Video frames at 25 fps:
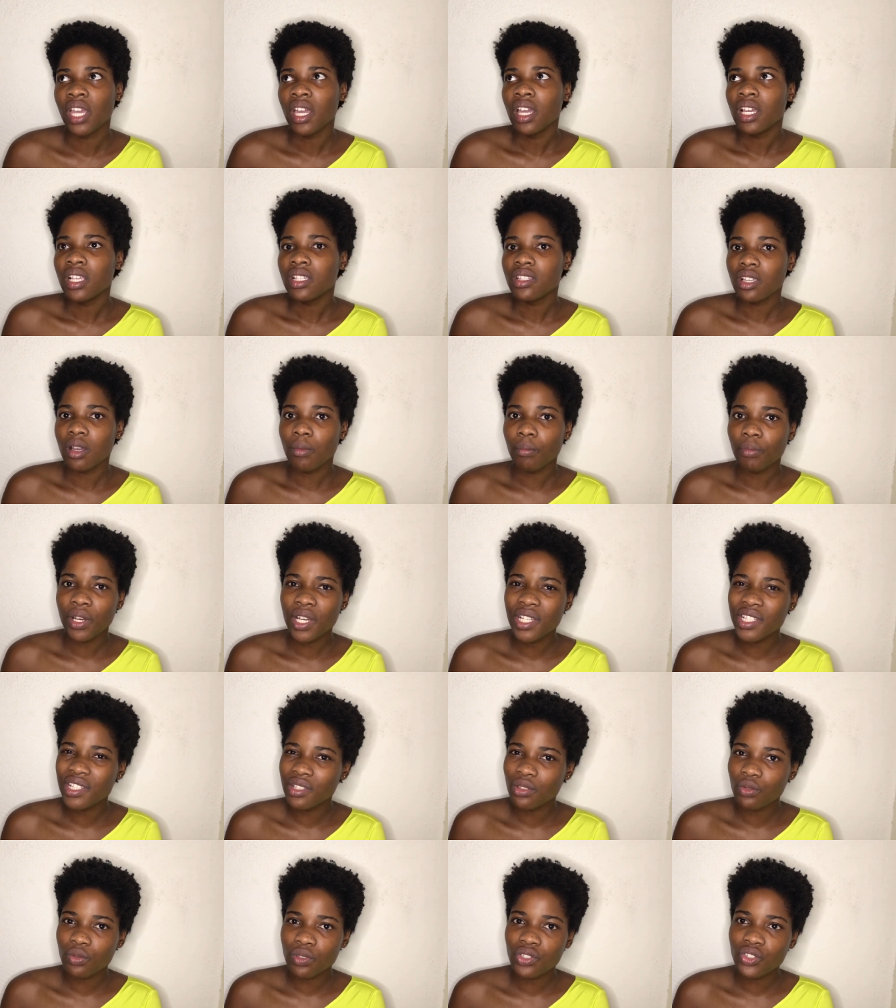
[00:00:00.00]
Some
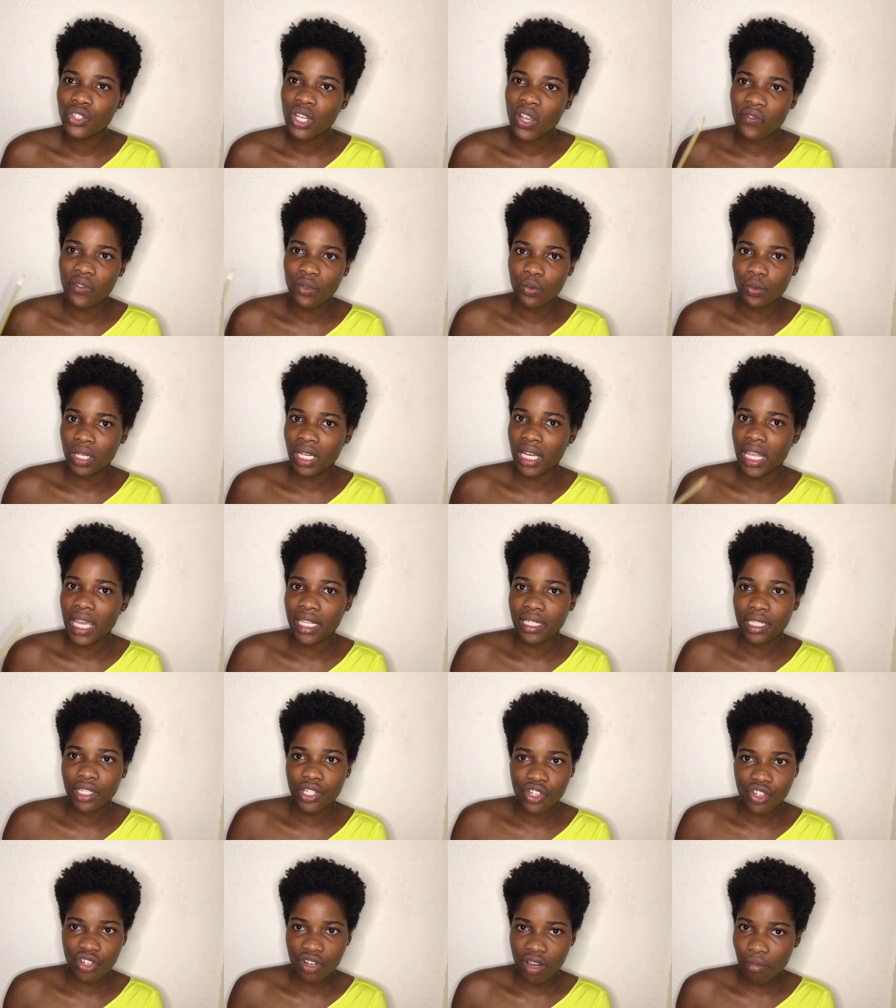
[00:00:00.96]
persons will travel with the
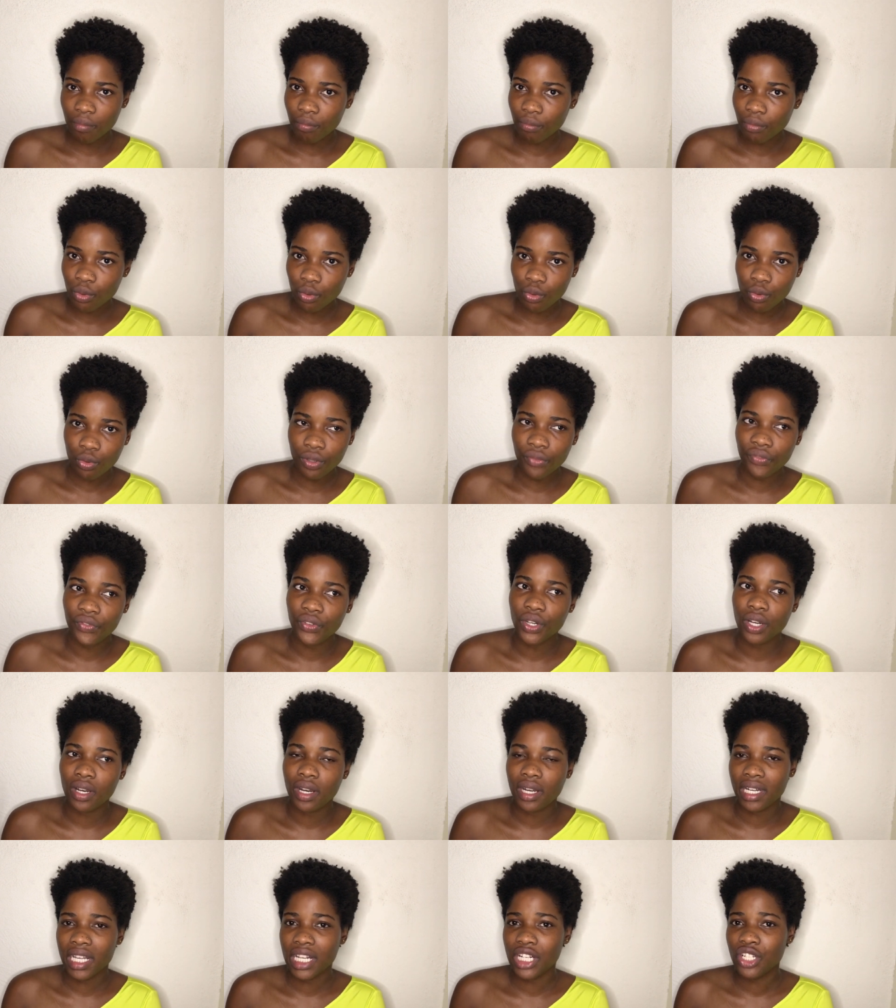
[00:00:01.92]
shampoo if you're a
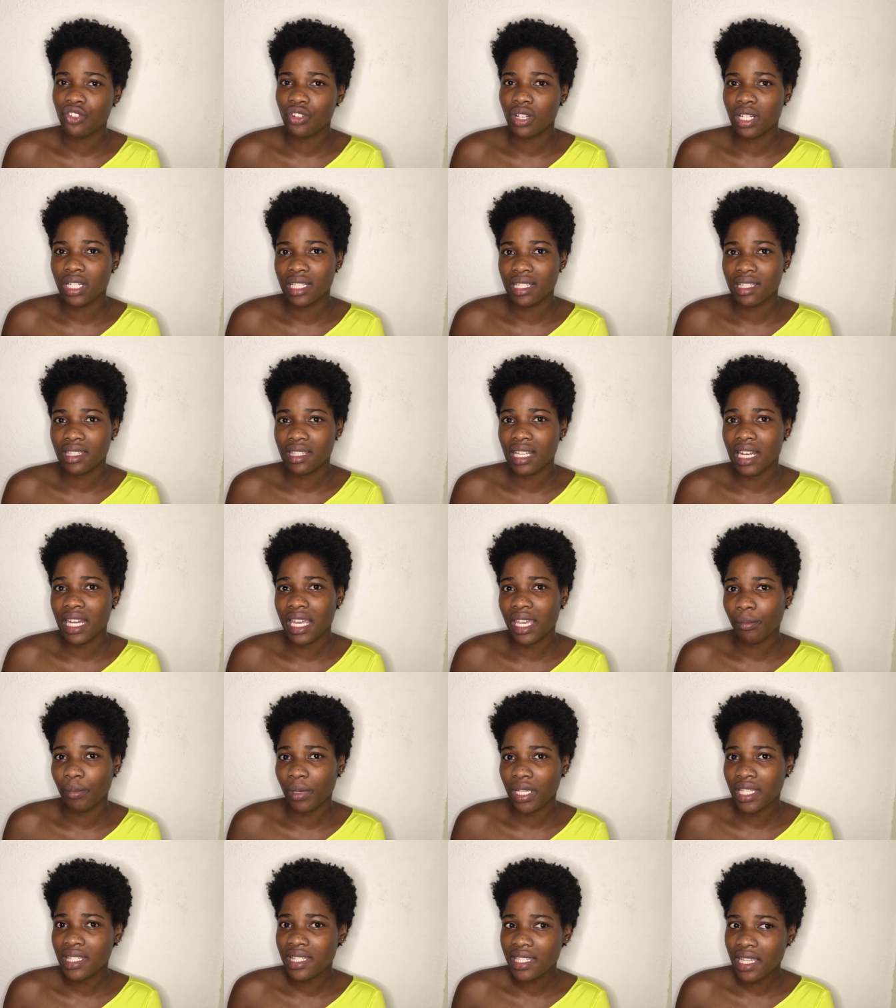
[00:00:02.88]
naturalista like
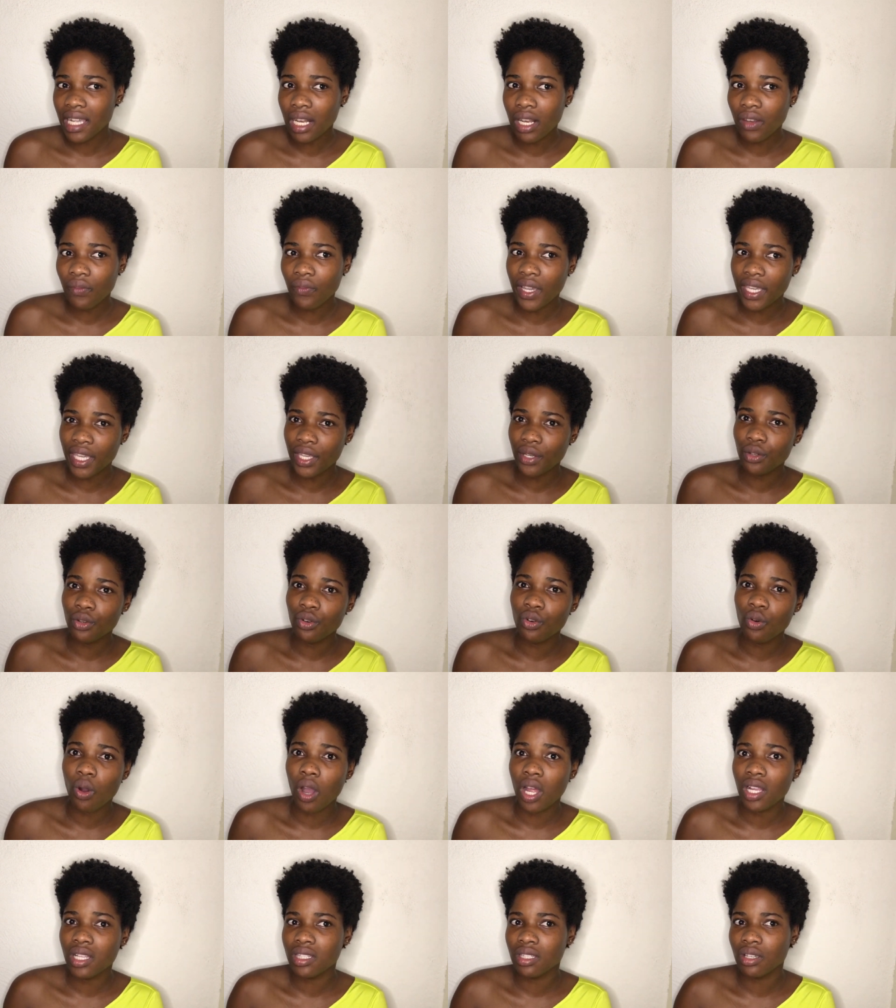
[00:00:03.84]
myself, and you don't
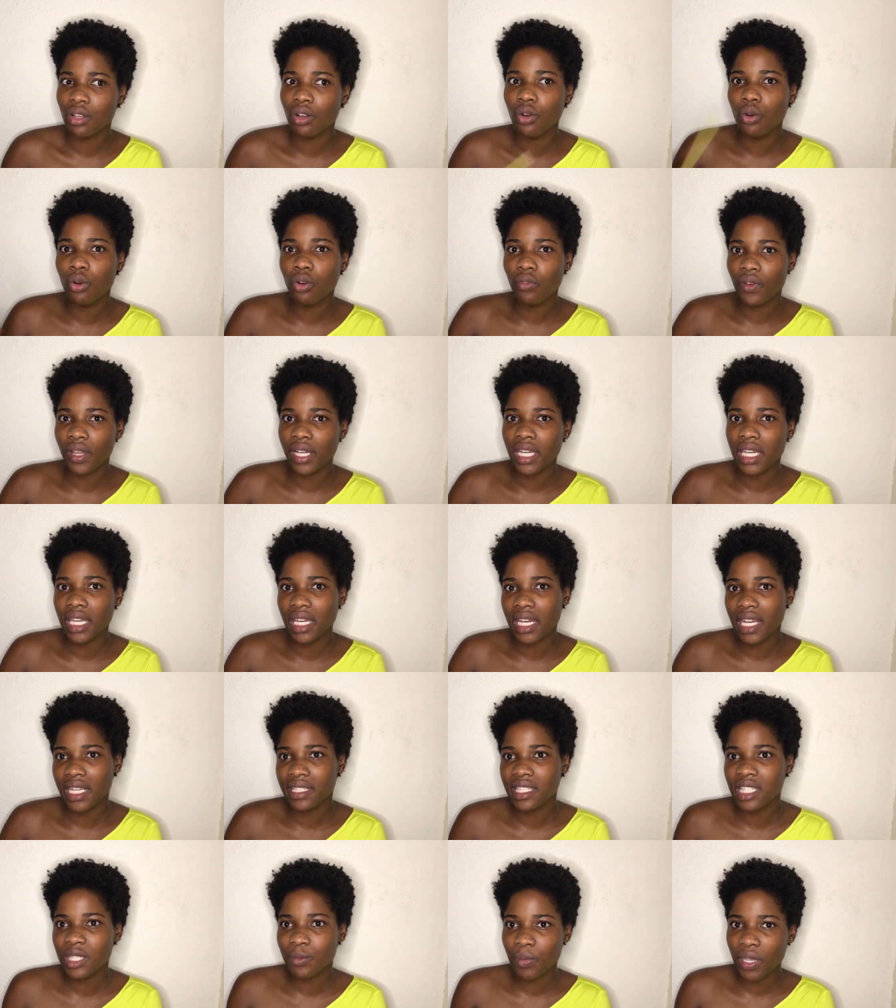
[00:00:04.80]
want to go over there and
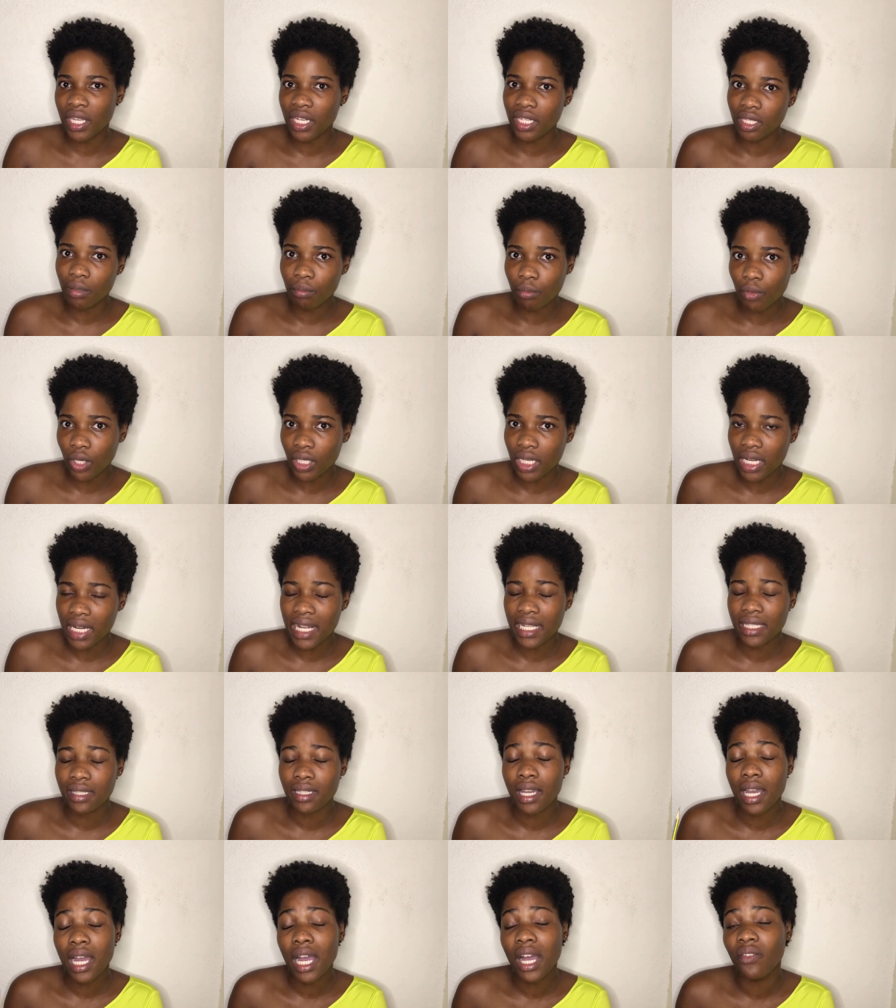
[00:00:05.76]
spend the money that you
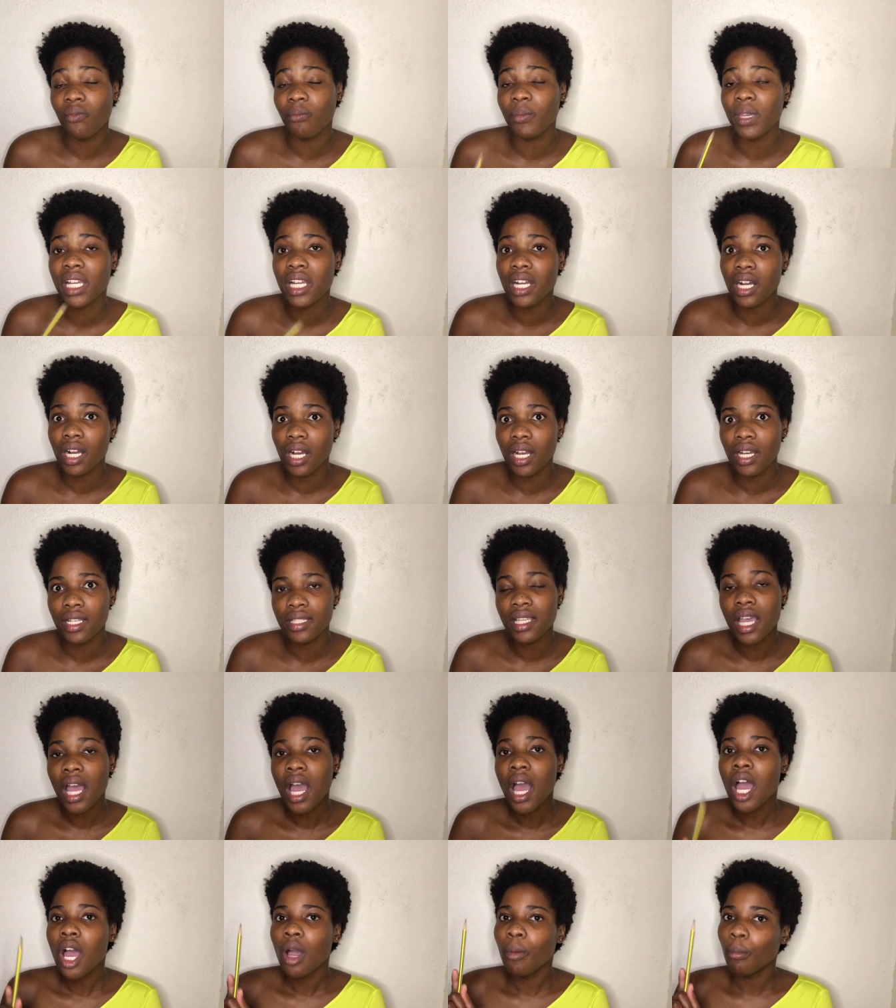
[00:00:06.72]
have, because
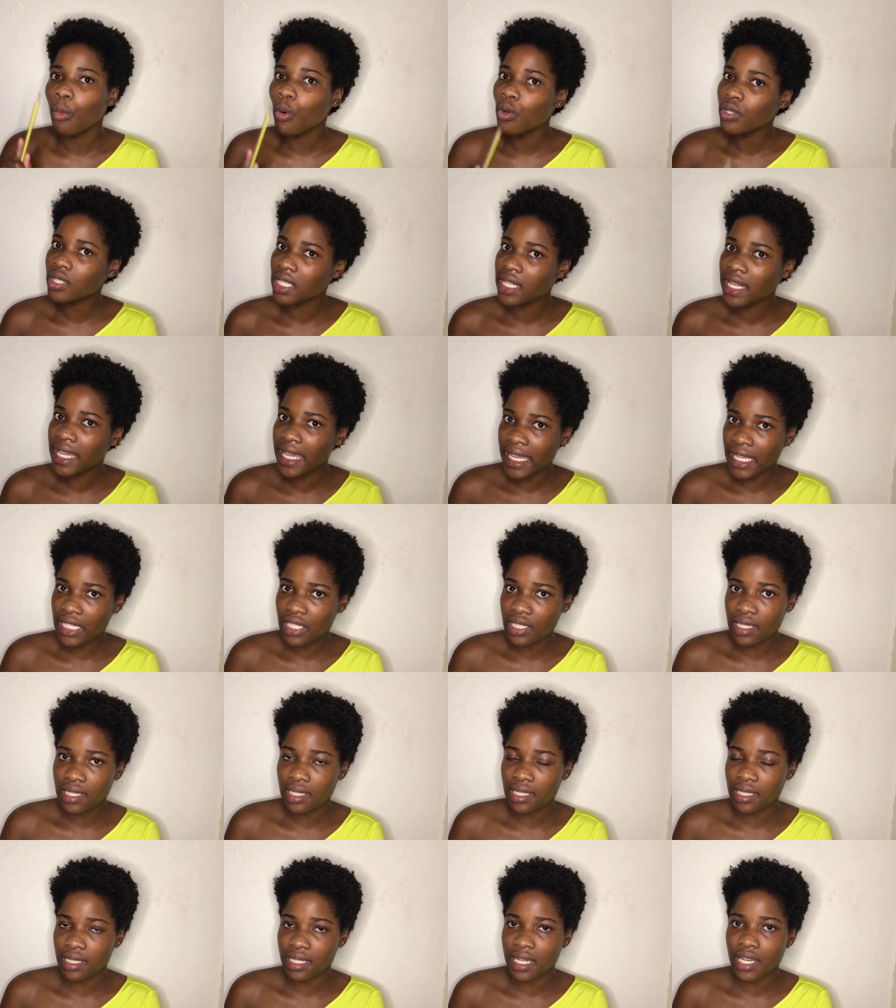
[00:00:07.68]
most of the
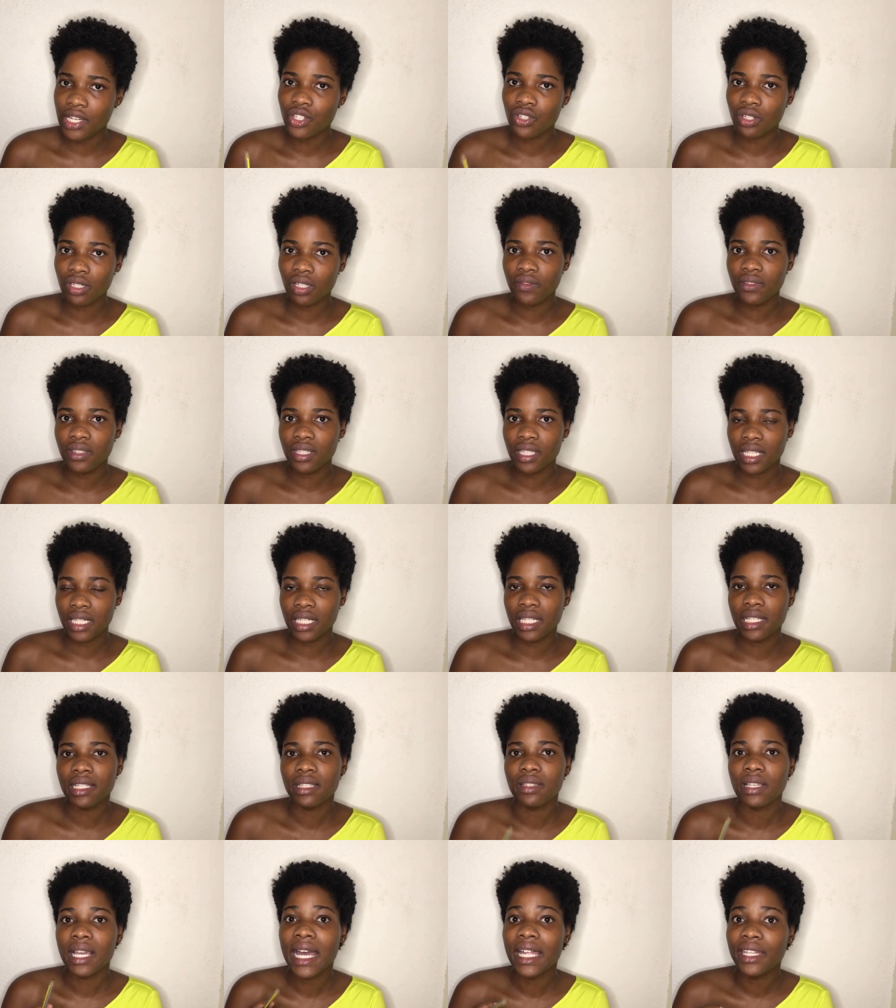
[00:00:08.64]
agencies, I should have said
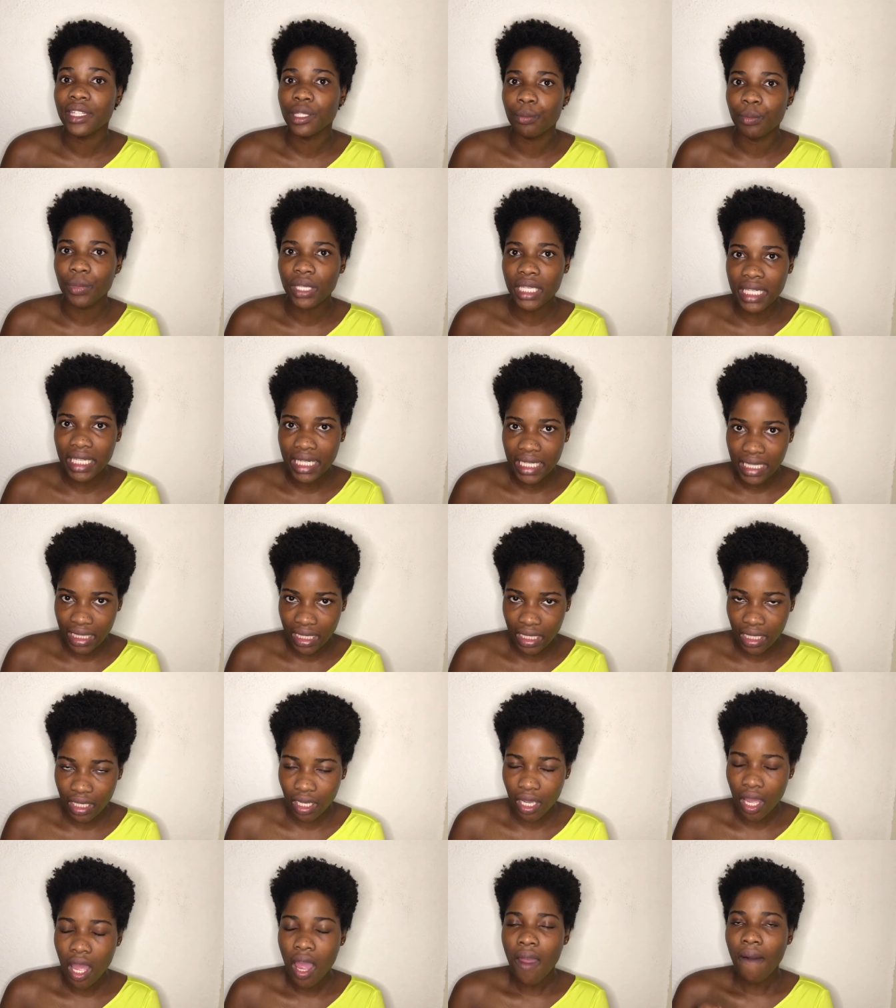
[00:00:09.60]
this at the beginning,